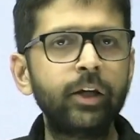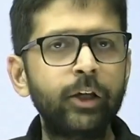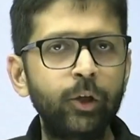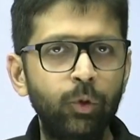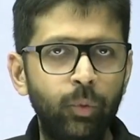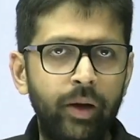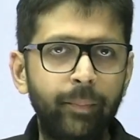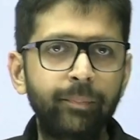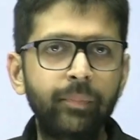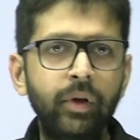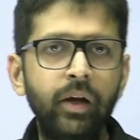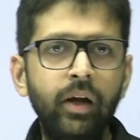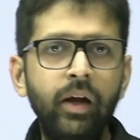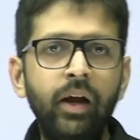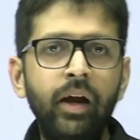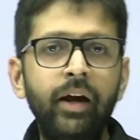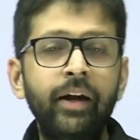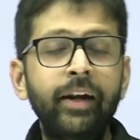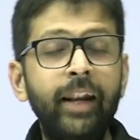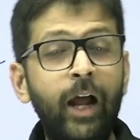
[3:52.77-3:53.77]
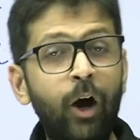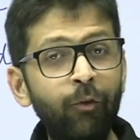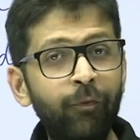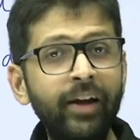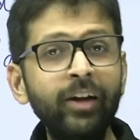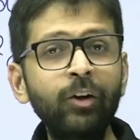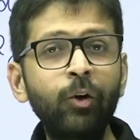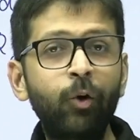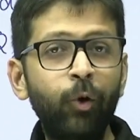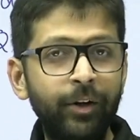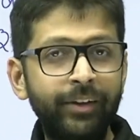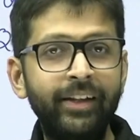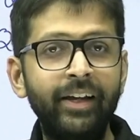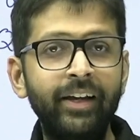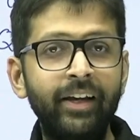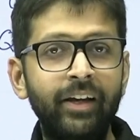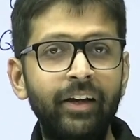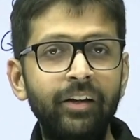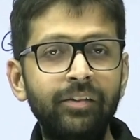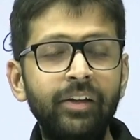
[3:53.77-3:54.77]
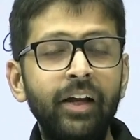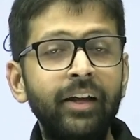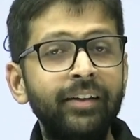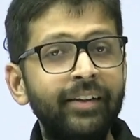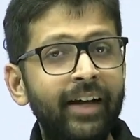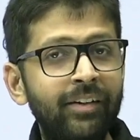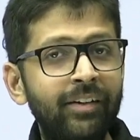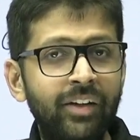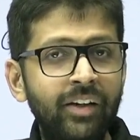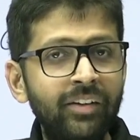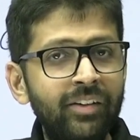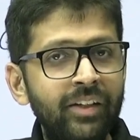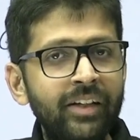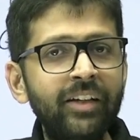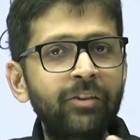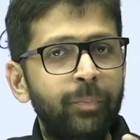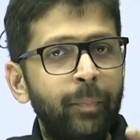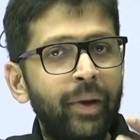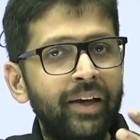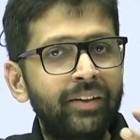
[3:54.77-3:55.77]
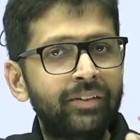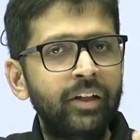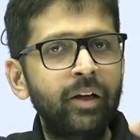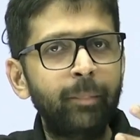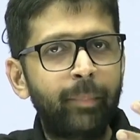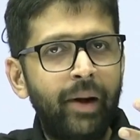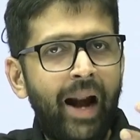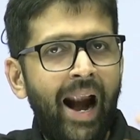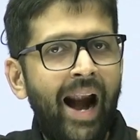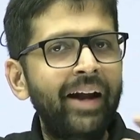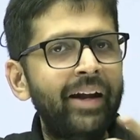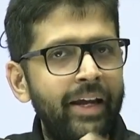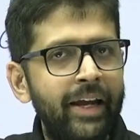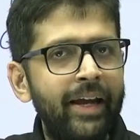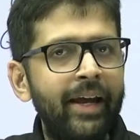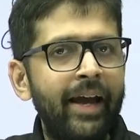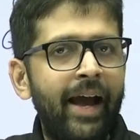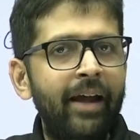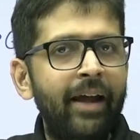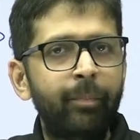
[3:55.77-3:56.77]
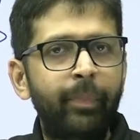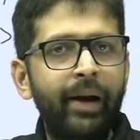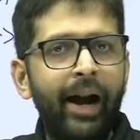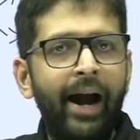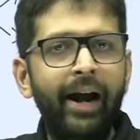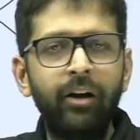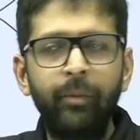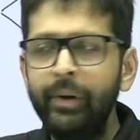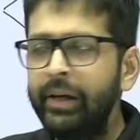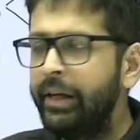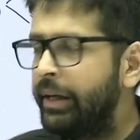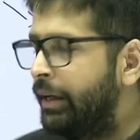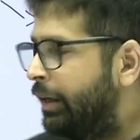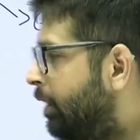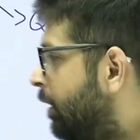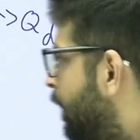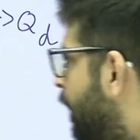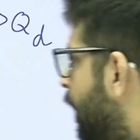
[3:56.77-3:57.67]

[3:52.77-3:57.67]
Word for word: QM. Now one good thing is that since he is mixing brand A and brand B,